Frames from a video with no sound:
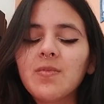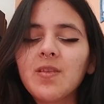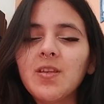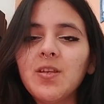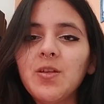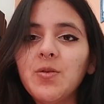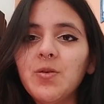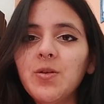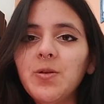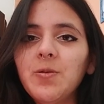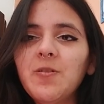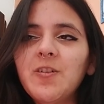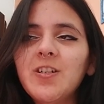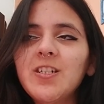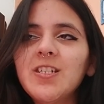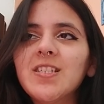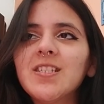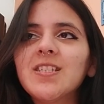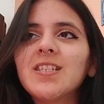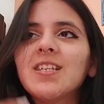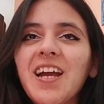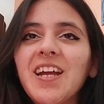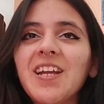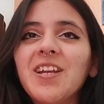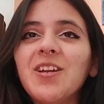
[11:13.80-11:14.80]
universe.
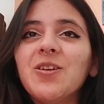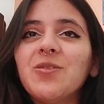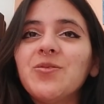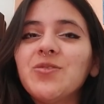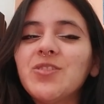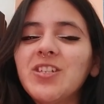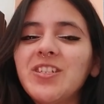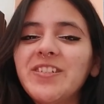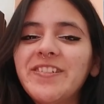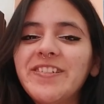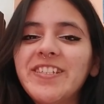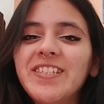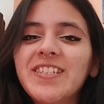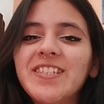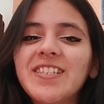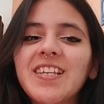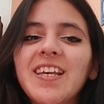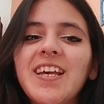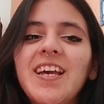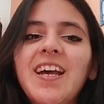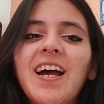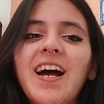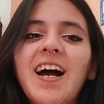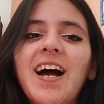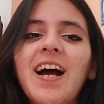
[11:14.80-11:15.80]
I love Iris.
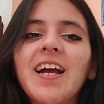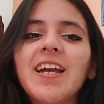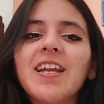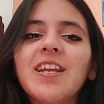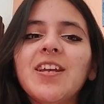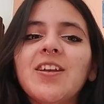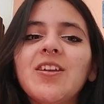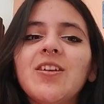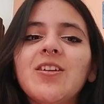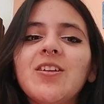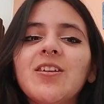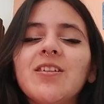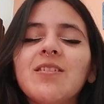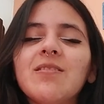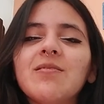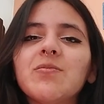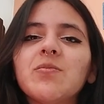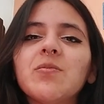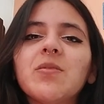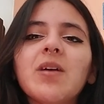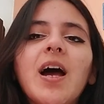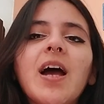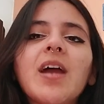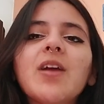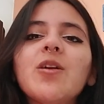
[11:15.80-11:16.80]

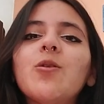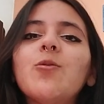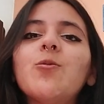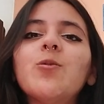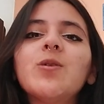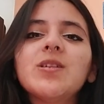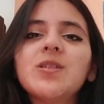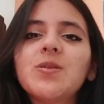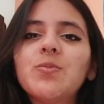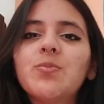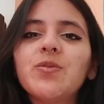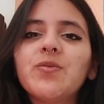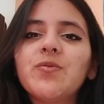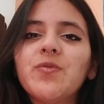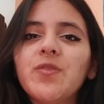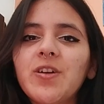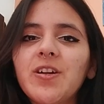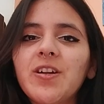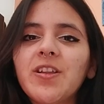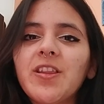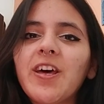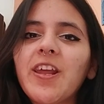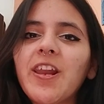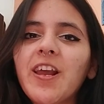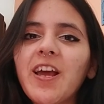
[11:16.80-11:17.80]
I always prefer
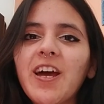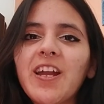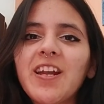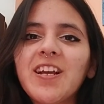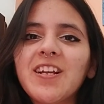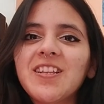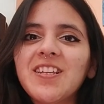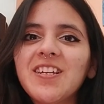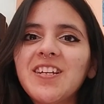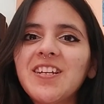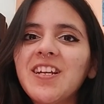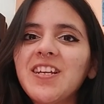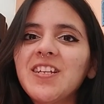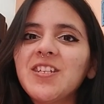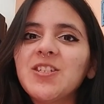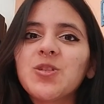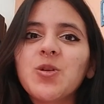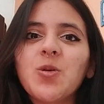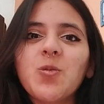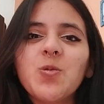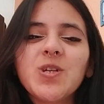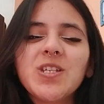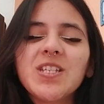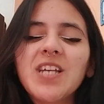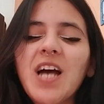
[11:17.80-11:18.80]
that character that is
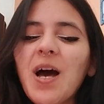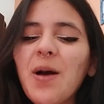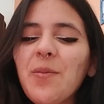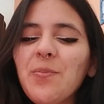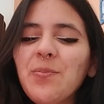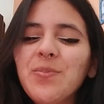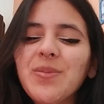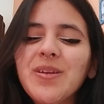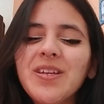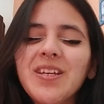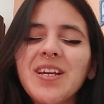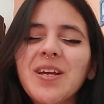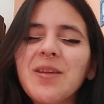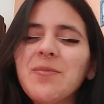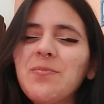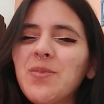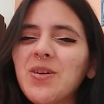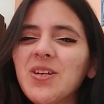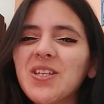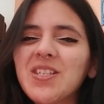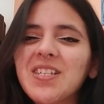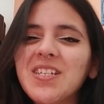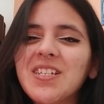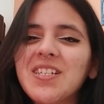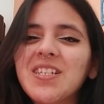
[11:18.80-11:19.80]
always happy and
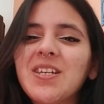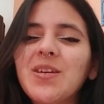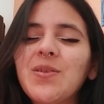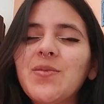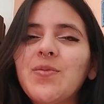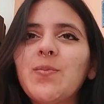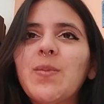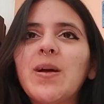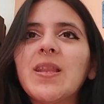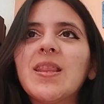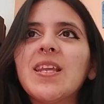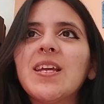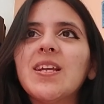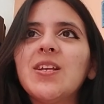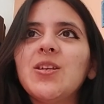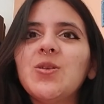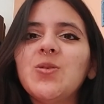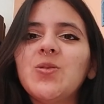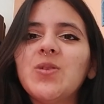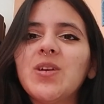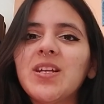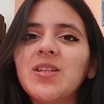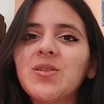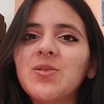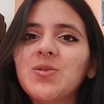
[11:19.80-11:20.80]
positive, but then you
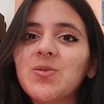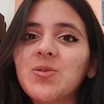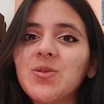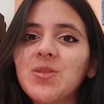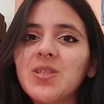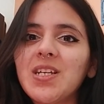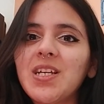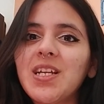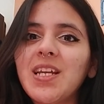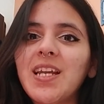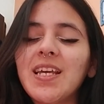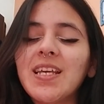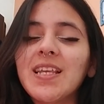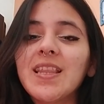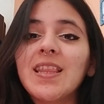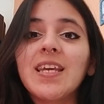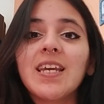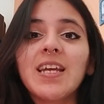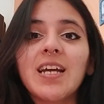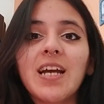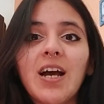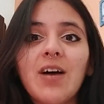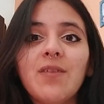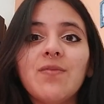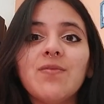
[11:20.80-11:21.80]
get to see like they
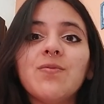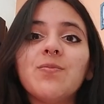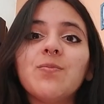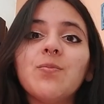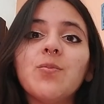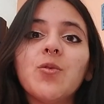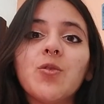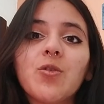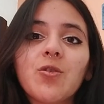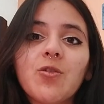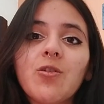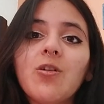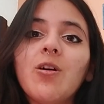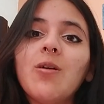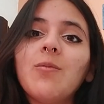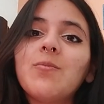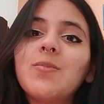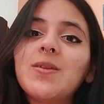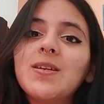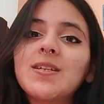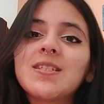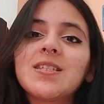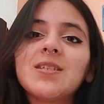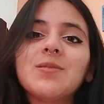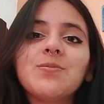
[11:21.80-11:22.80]
have more
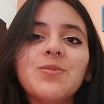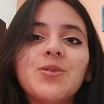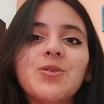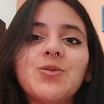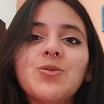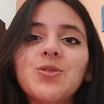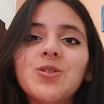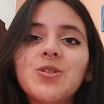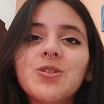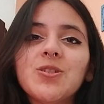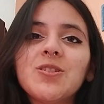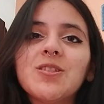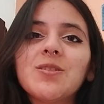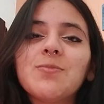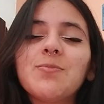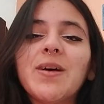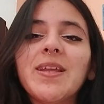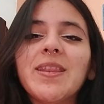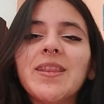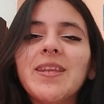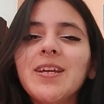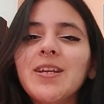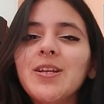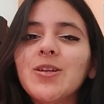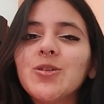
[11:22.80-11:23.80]
complex emotions,
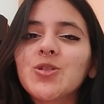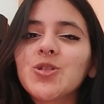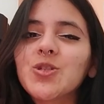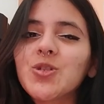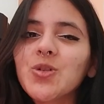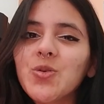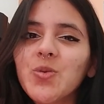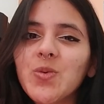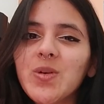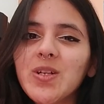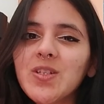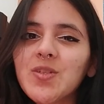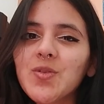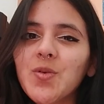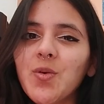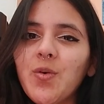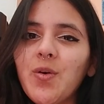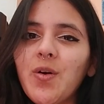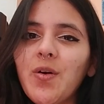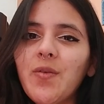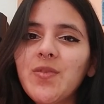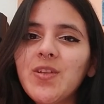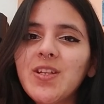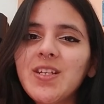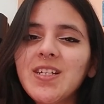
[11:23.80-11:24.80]
but they don't show it so
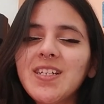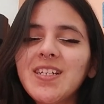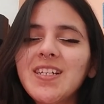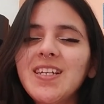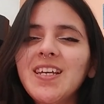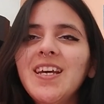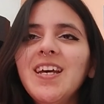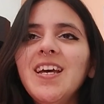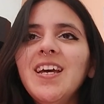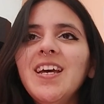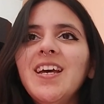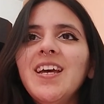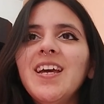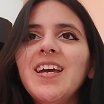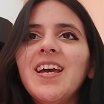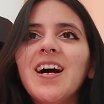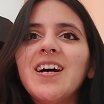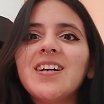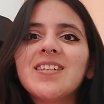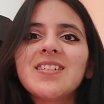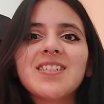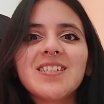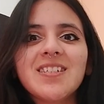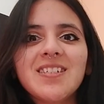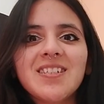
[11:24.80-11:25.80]
often
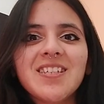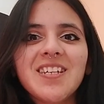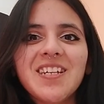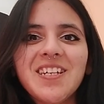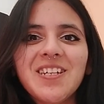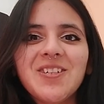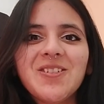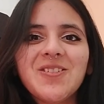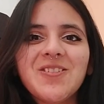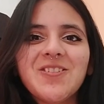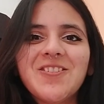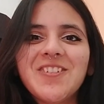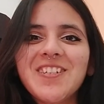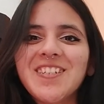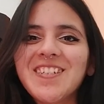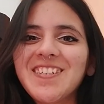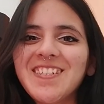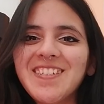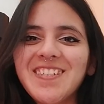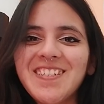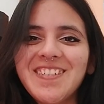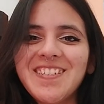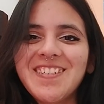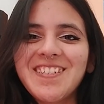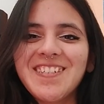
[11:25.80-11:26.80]
until they do, and
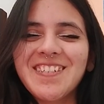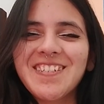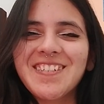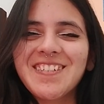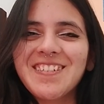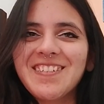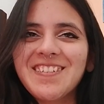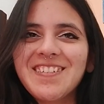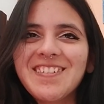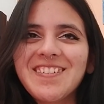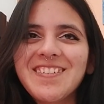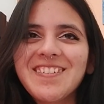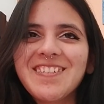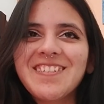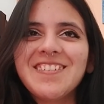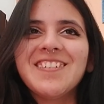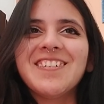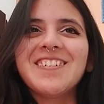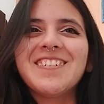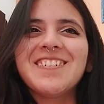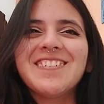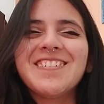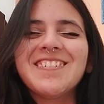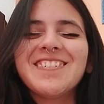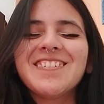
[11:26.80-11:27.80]
then it's
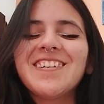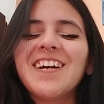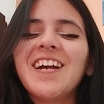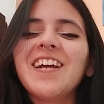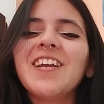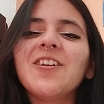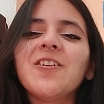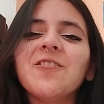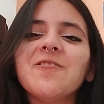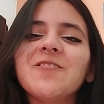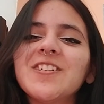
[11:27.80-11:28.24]
I love